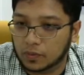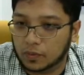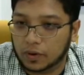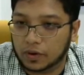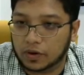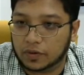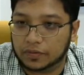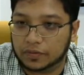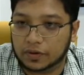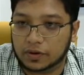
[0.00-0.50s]

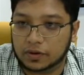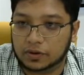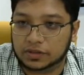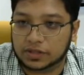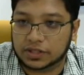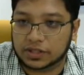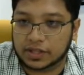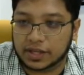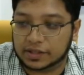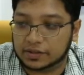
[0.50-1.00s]
one of the
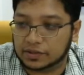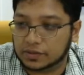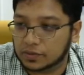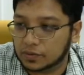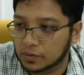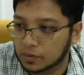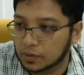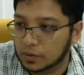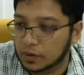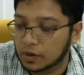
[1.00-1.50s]
logic gates
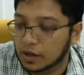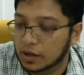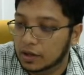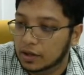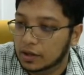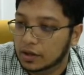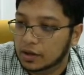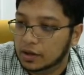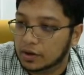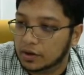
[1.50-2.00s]
rule,
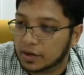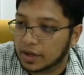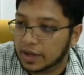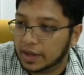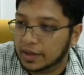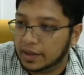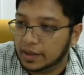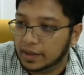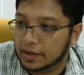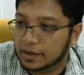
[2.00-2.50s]

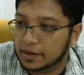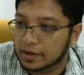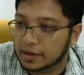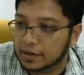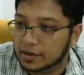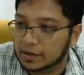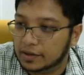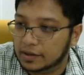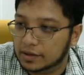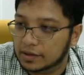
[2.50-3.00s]
okay,
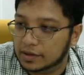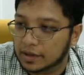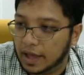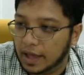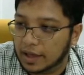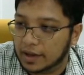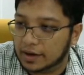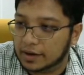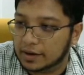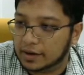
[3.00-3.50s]

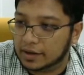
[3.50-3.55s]
and